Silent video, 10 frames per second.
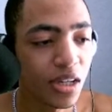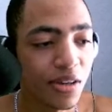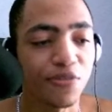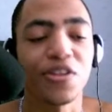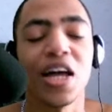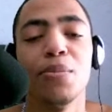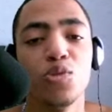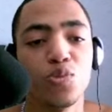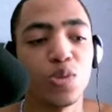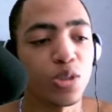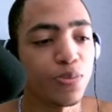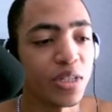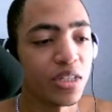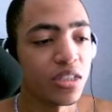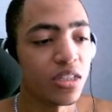flat movement
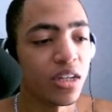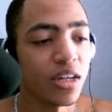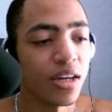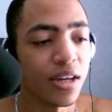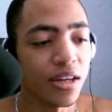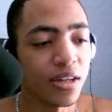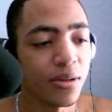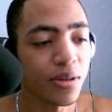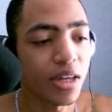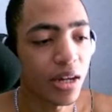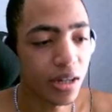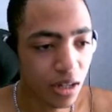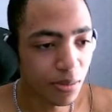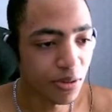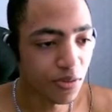speed
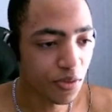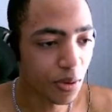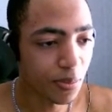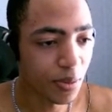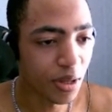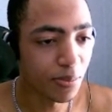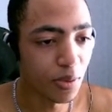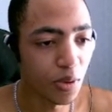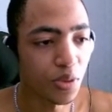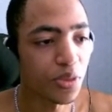coming from both